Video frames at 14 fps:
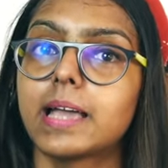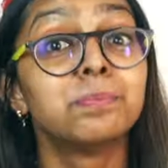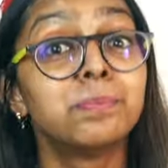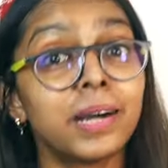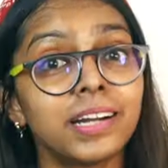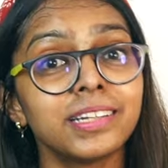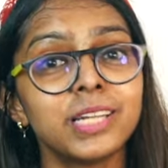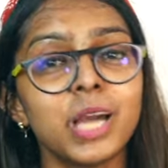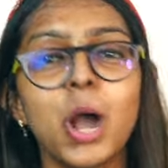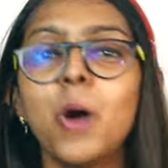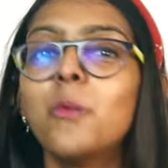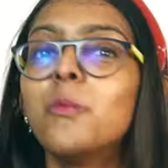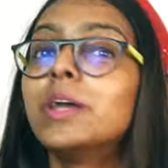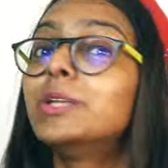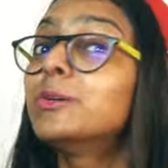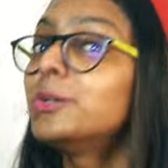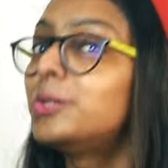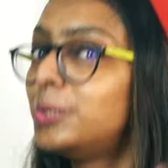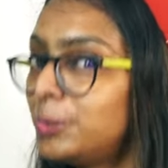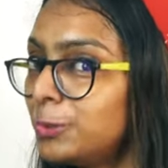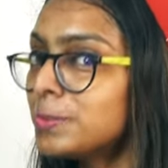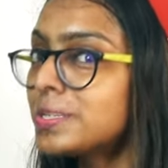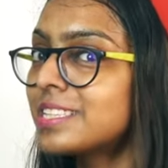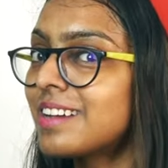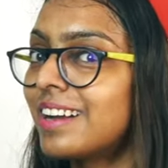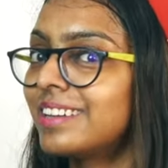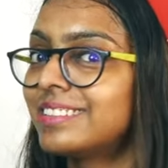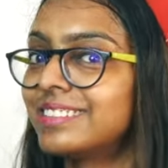But when you do
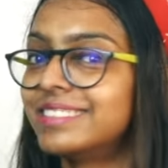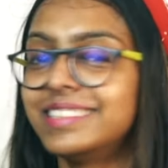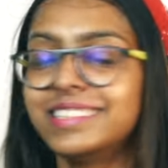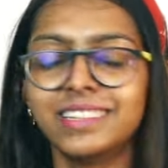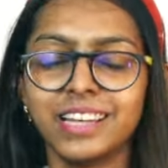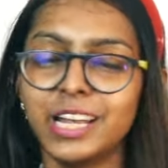start earning,